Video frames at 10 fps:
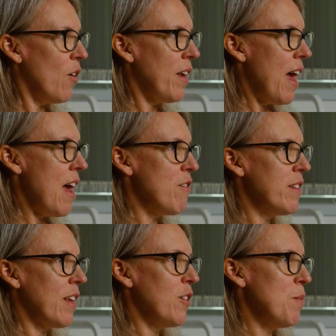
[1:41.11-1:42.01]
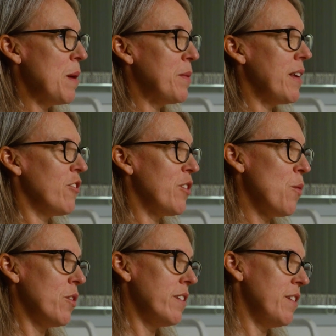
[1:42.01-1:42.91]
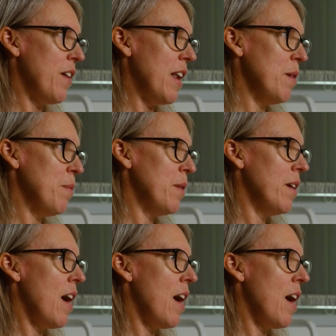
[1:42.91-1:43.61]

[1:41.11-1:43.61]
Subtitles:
on areas that you may potentially want to develop.